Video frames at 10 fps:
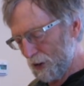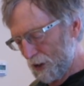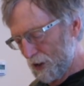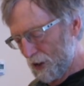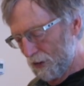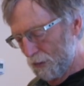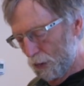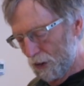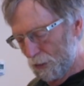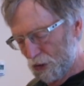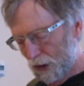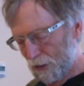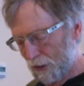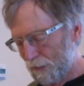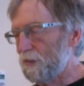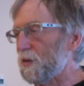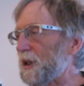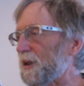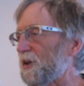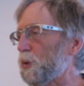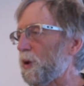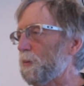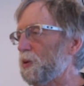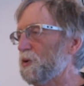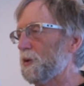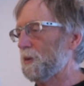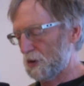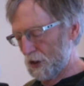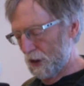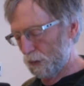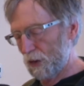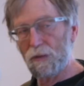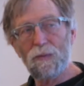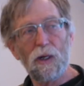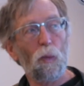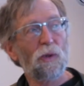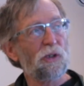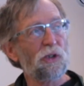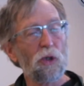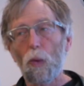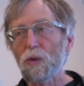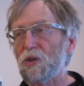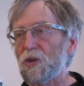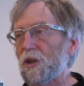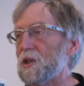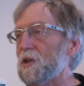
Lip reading: And we're going to be talking about, guess what, Prince William Sound weather, which is always sunny.